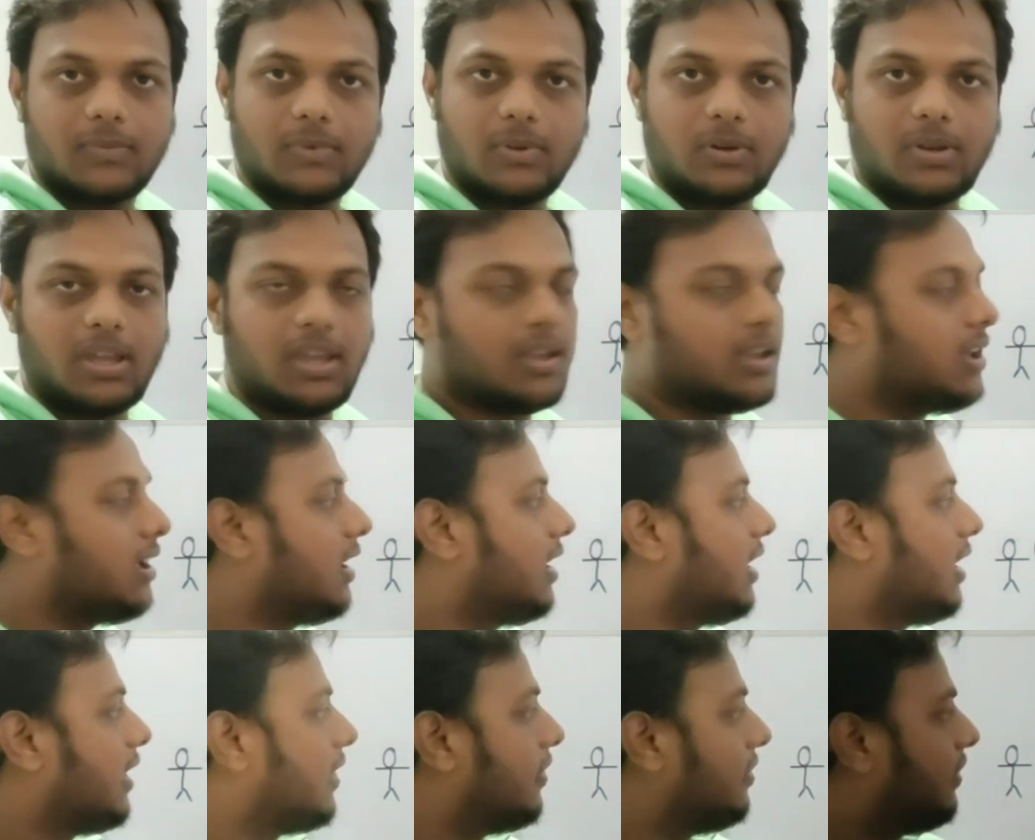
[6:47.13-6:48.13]
Okay,
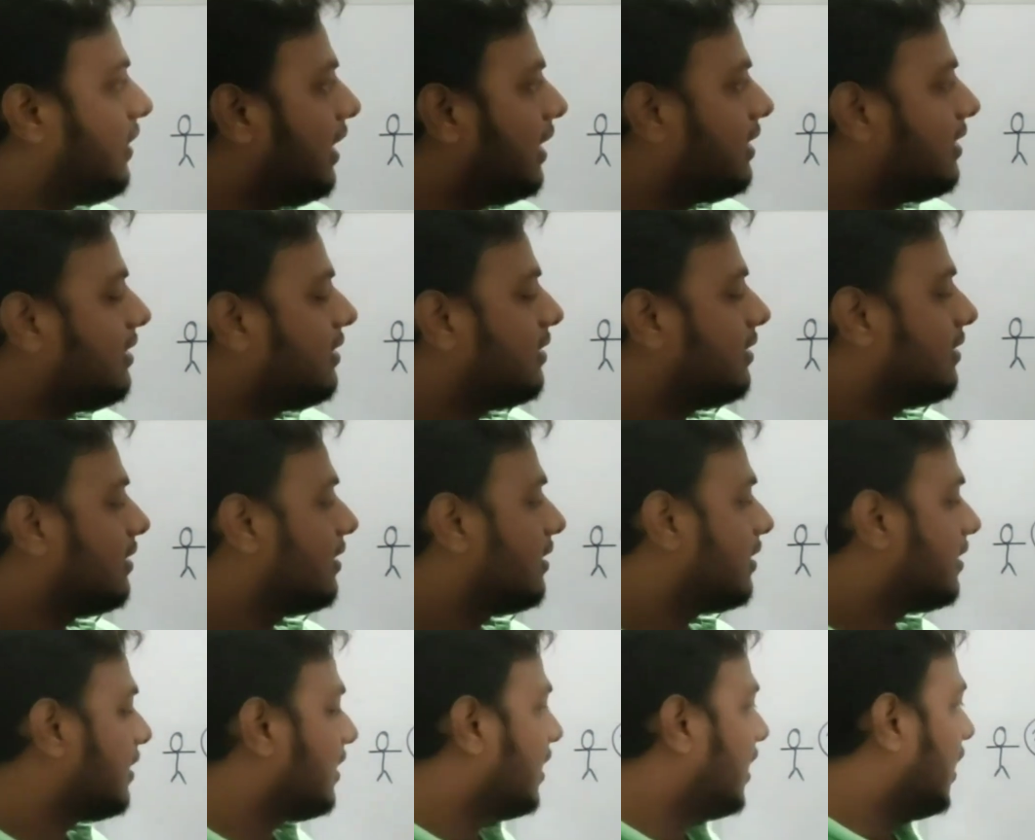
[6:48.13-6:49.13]
then
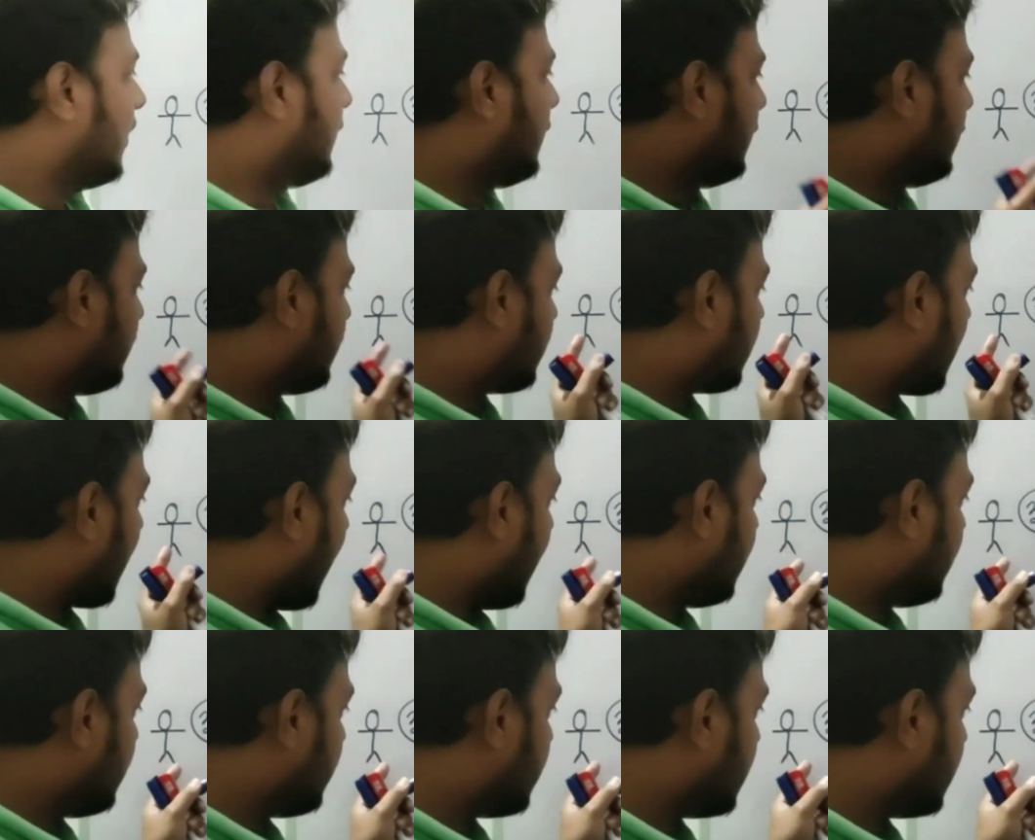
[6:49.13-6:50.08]
if you try to